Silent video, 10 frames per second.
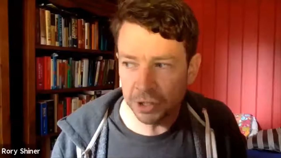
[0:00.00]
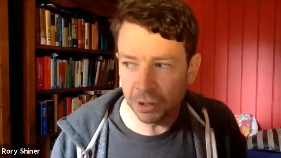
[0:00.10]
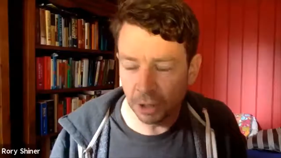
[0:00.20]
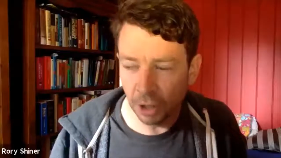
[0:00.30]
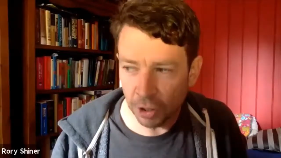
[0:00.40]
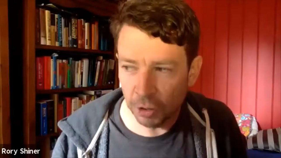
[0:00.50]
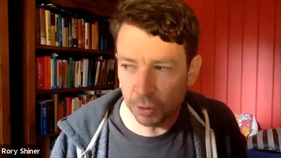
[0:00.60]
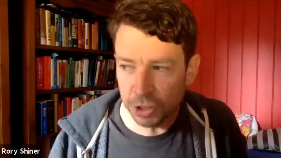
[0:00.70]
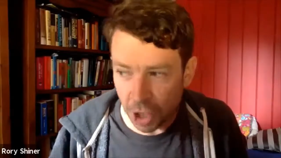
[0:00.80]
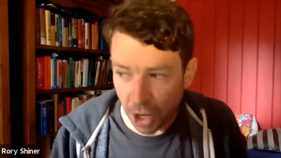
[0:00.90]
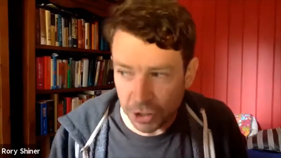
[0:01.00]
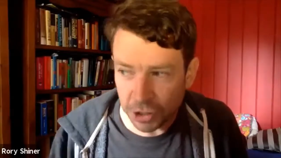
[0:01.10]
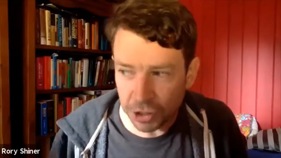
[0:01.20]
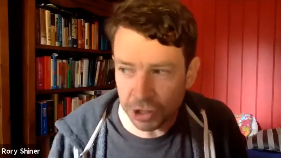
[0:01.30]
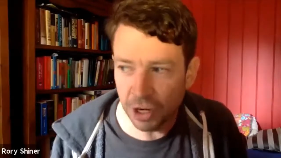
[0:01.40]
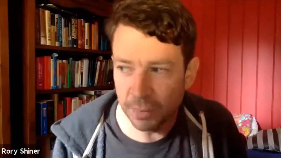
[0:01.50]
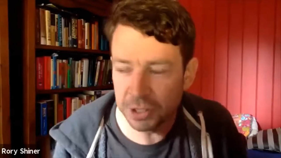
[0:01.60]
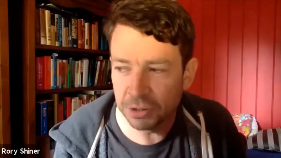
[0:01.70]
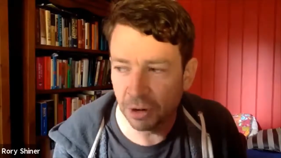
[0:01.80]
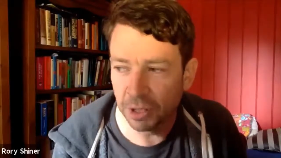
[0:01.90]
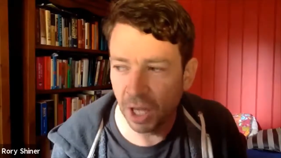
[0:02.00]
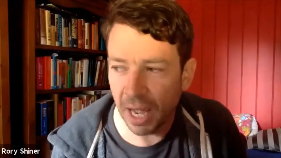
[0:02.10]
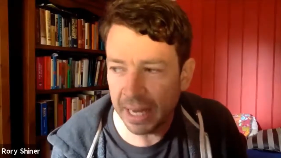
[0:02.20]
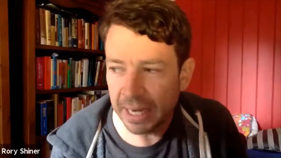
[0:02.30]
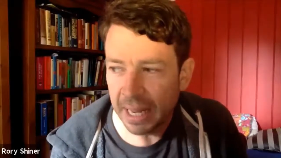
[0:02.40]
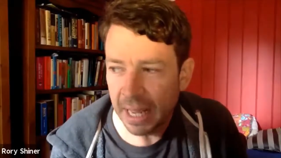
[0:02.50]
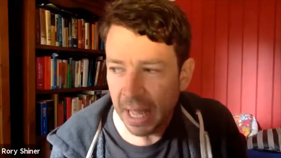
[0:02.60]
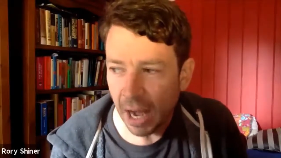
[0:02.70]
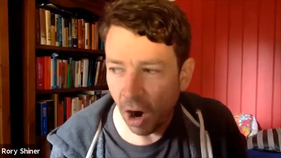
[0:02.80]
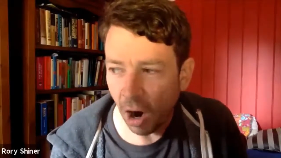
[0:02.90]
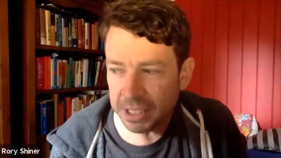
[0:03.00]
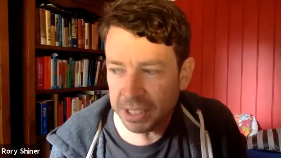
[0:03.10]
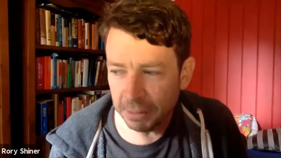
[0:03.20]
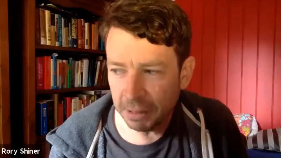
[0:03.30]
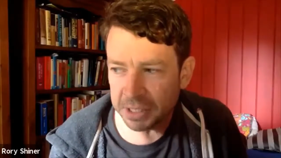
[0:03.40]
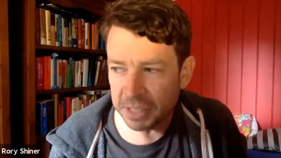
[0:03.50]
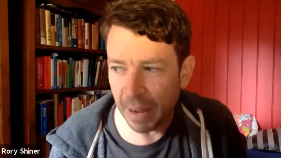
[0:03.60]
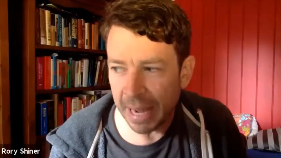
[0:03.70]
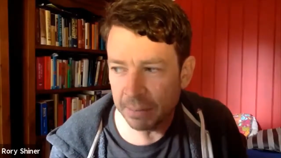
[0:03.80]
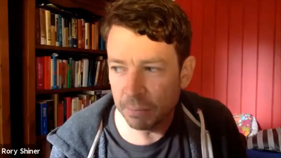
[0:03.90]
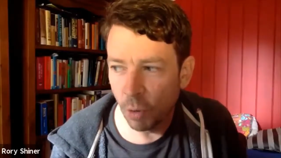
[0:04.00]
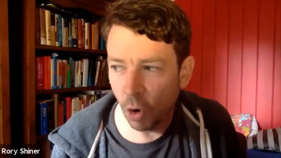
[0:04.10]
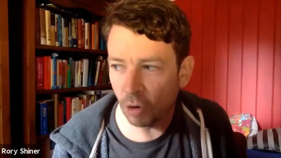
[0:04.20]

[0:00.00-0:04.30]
at a local church whose sermons are online sometimes has paid more